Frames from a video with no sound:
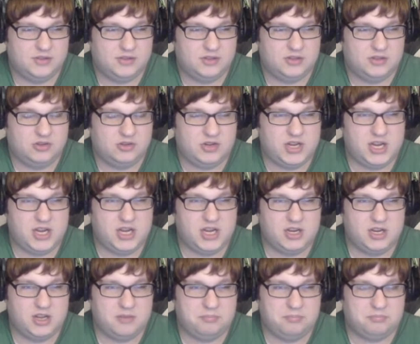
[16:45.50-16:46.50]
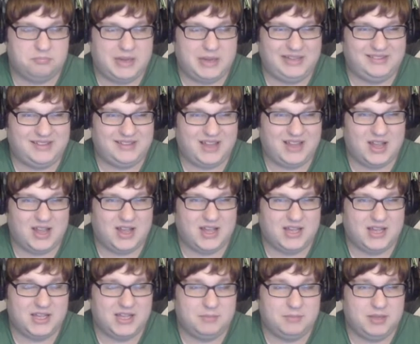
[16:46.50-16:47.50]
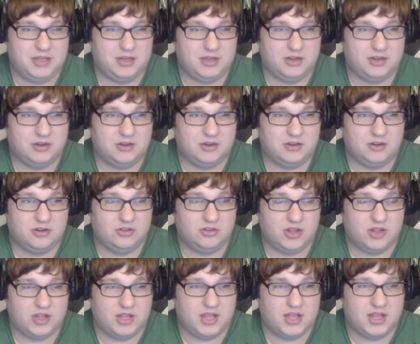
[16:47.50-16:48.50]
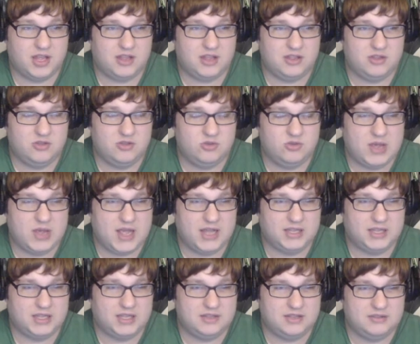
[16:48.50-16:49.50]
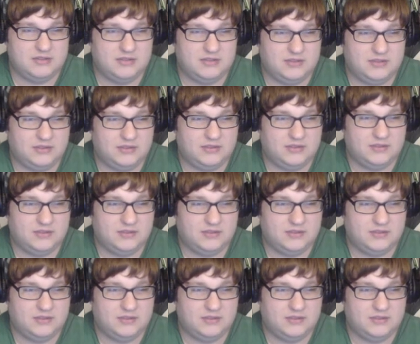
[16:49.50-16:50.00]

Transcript: You're eating up my time here, you Ekans.